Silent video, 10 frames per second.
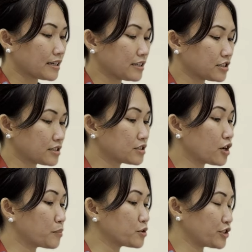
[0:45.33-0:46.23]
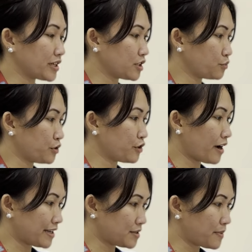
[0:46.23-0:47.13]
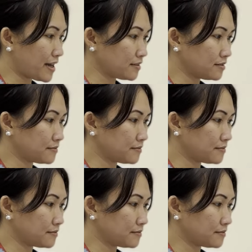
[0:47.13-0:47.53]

I just double check it with your ID band?